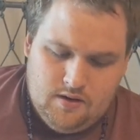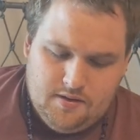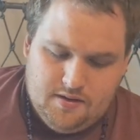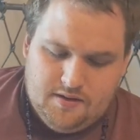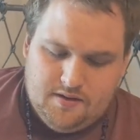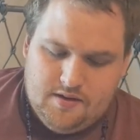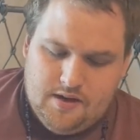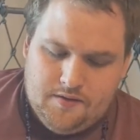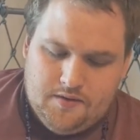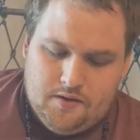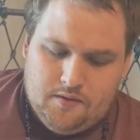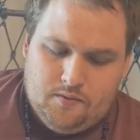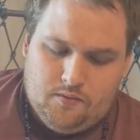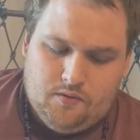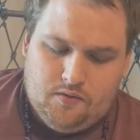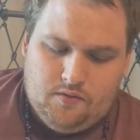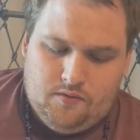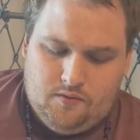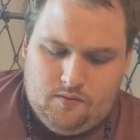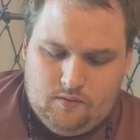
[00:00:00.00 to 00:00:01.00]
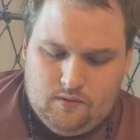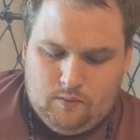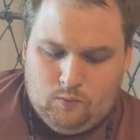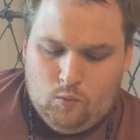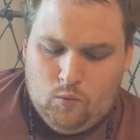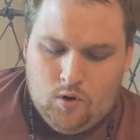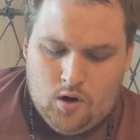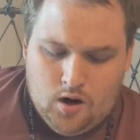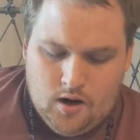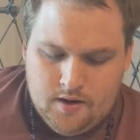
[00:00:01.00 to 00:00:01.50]
the Seven of
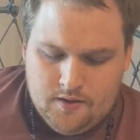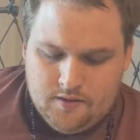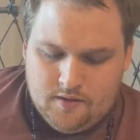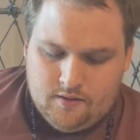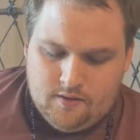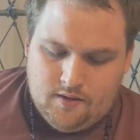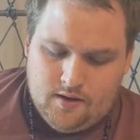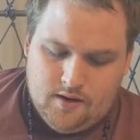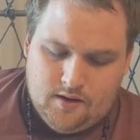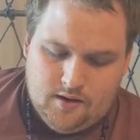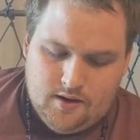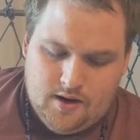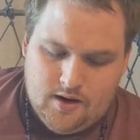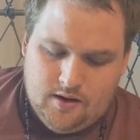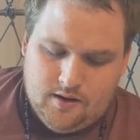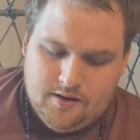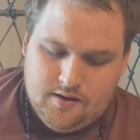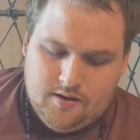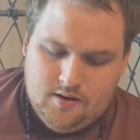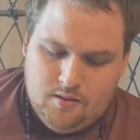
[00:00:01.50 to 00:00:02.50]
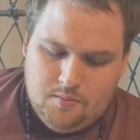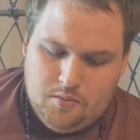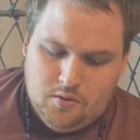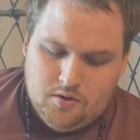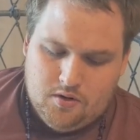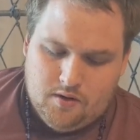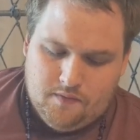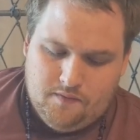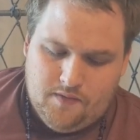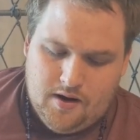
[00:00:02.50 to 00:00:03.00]
Wands is kind of
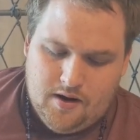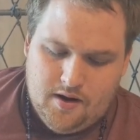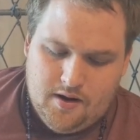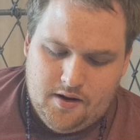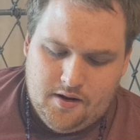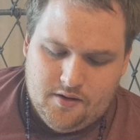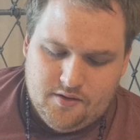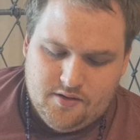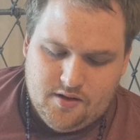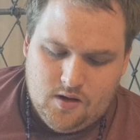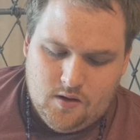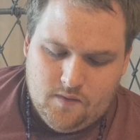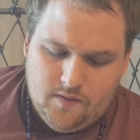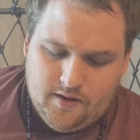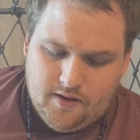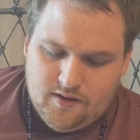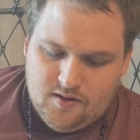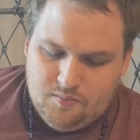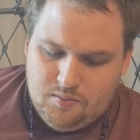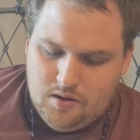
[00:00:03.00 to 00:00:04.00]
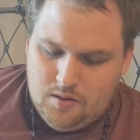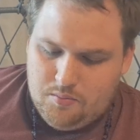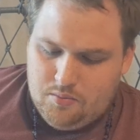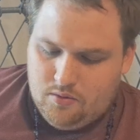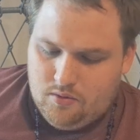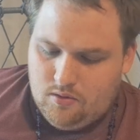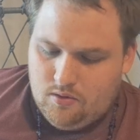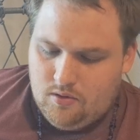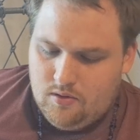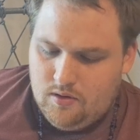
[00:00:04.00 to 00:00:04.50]
about defending yourself against
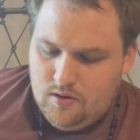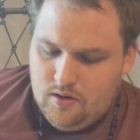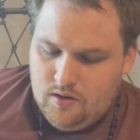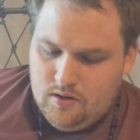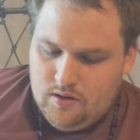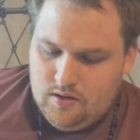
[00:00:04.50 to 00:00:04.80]
people.